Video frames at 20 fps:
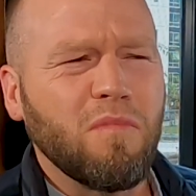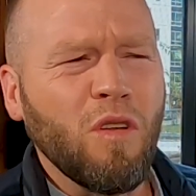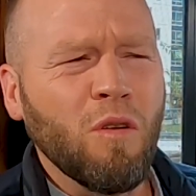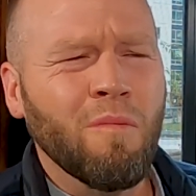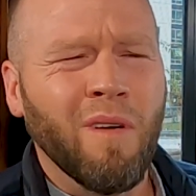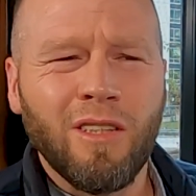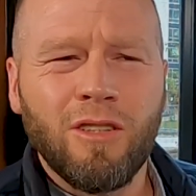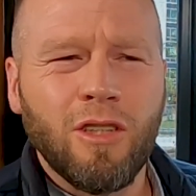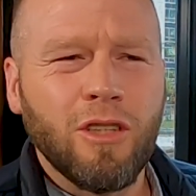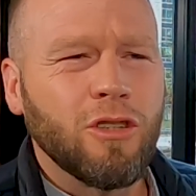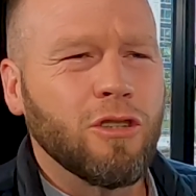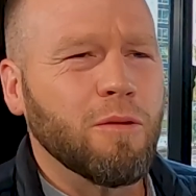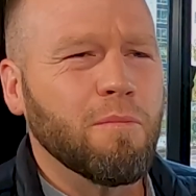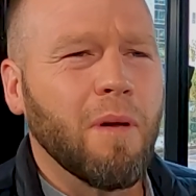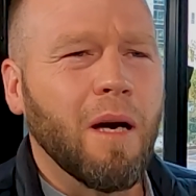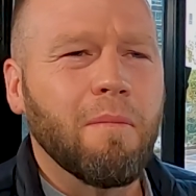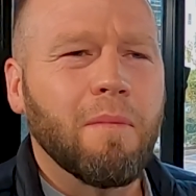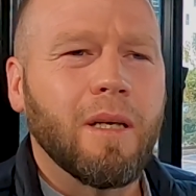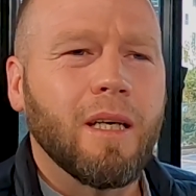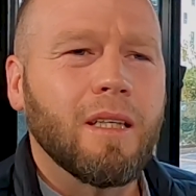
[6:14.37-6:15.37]
my sister
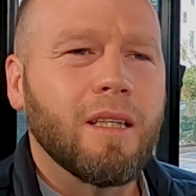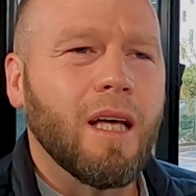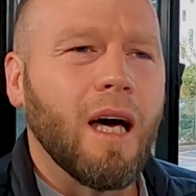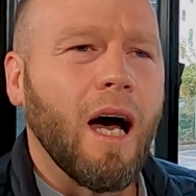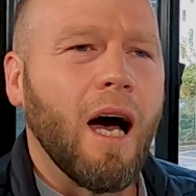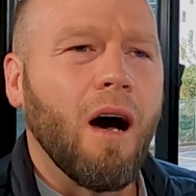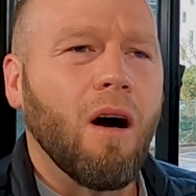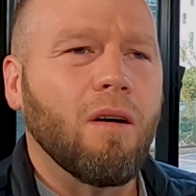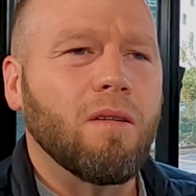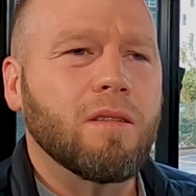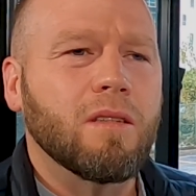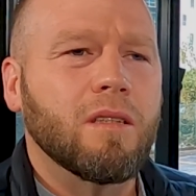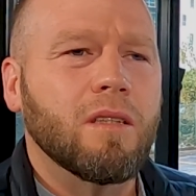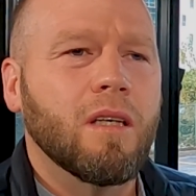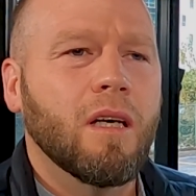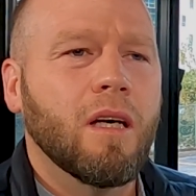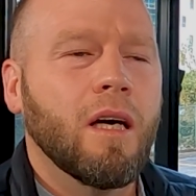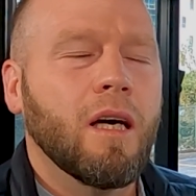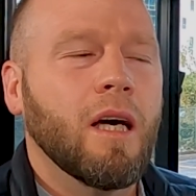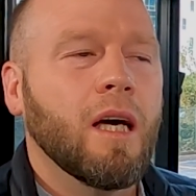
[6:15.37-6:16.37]
met me at the house,
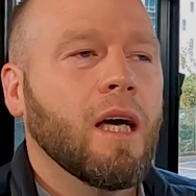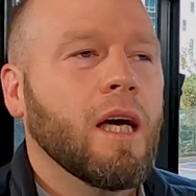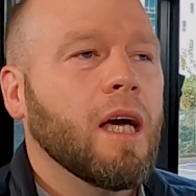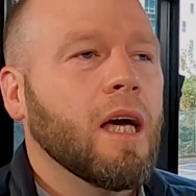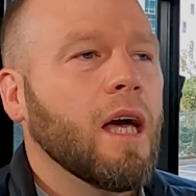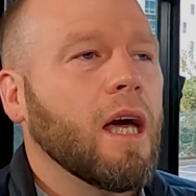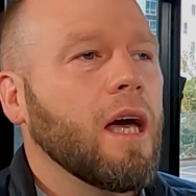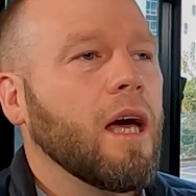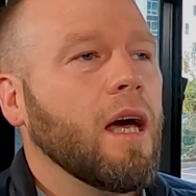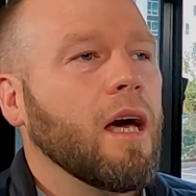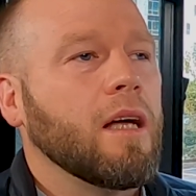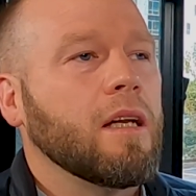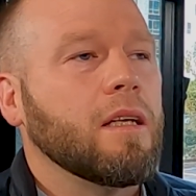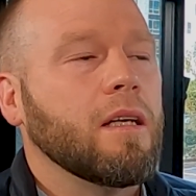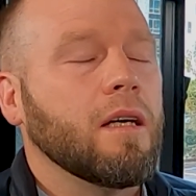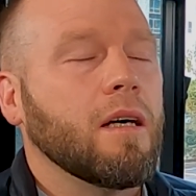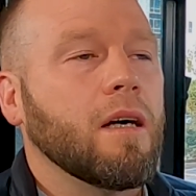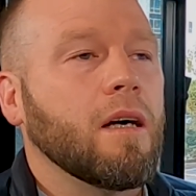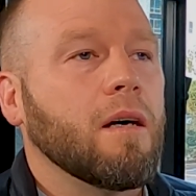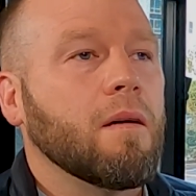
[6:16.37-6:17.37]

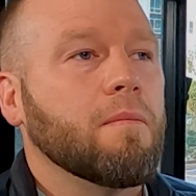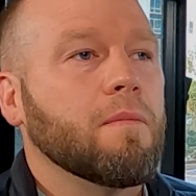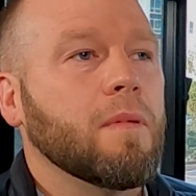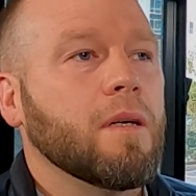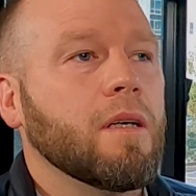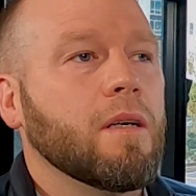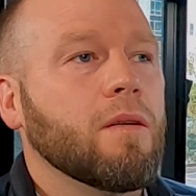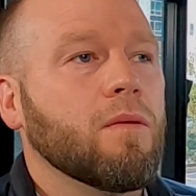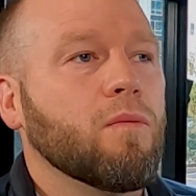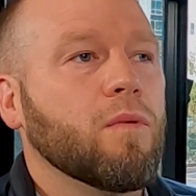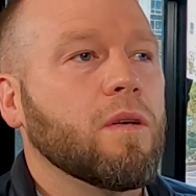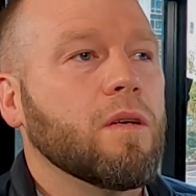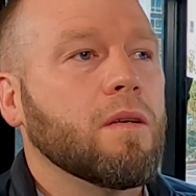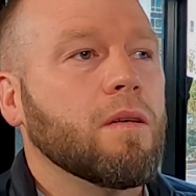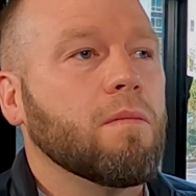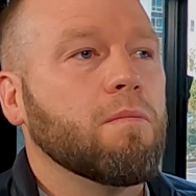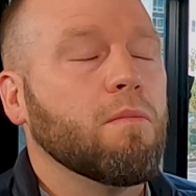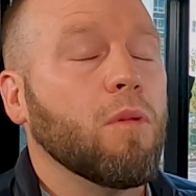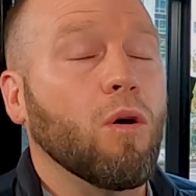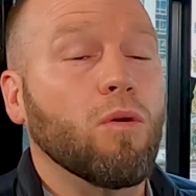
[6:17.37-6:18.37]
and
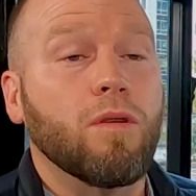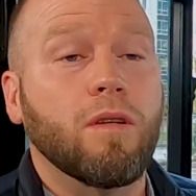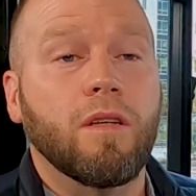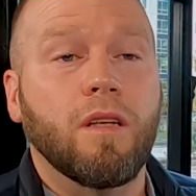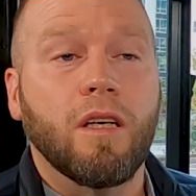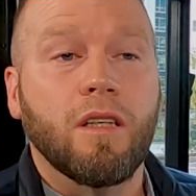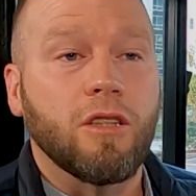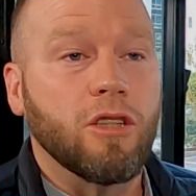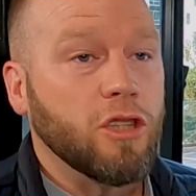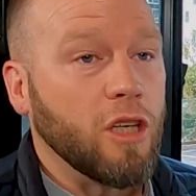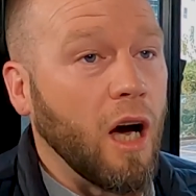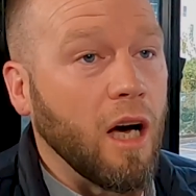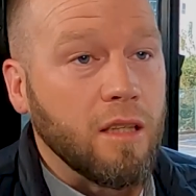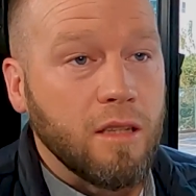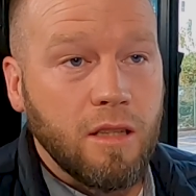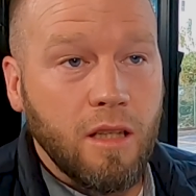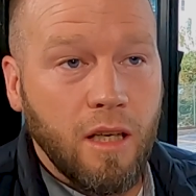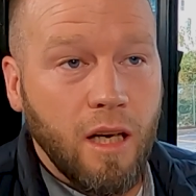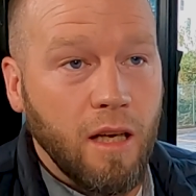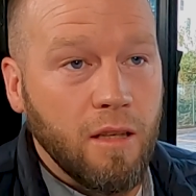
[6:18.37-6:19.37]
we both did a shot
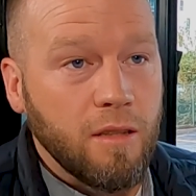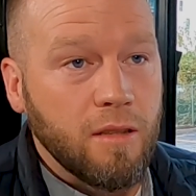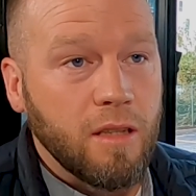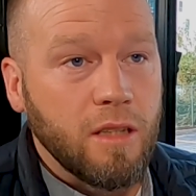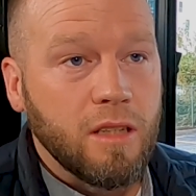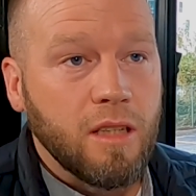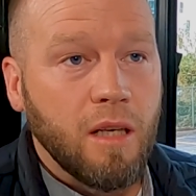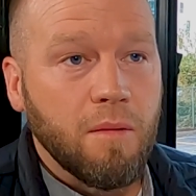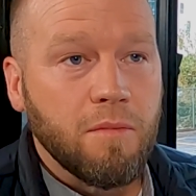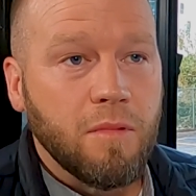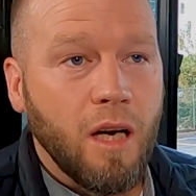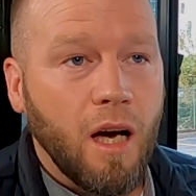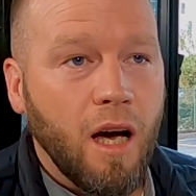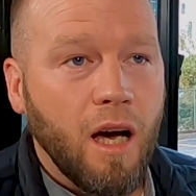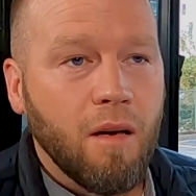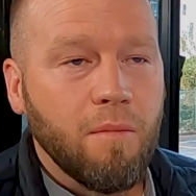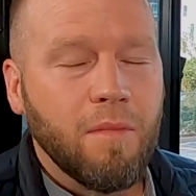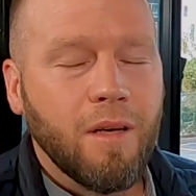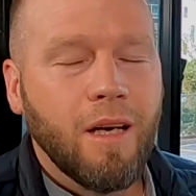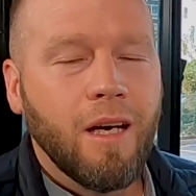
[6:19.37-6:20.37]
together at the same
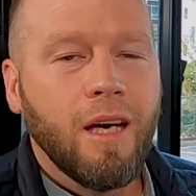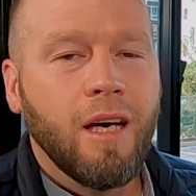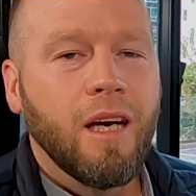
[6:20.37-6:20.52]
time.